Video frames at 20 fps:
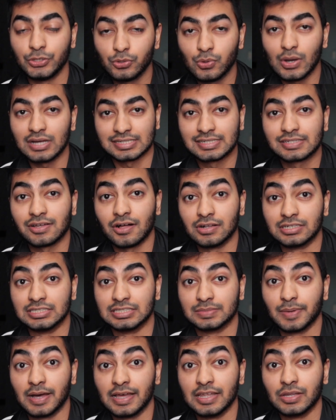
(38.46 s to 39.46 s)
US
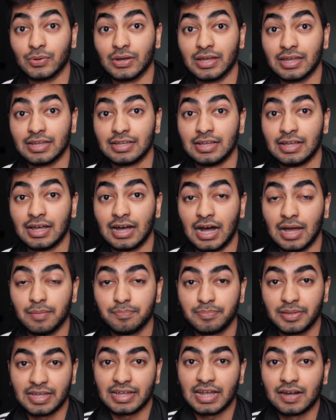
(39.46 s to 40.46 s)
dollars, by the way.
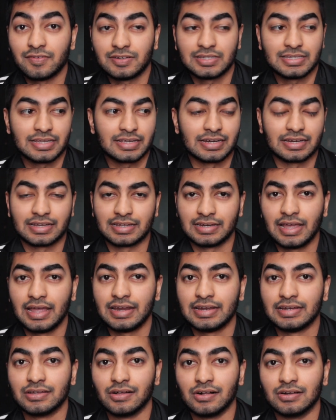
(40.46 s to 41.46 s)
I'm paying everything in
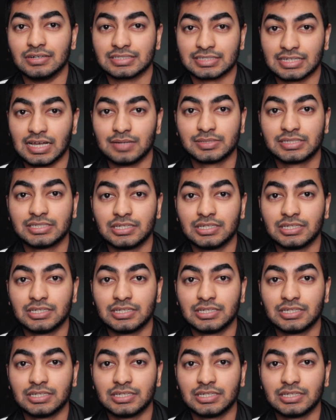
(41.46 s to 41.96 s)
Canadian dollars because I'm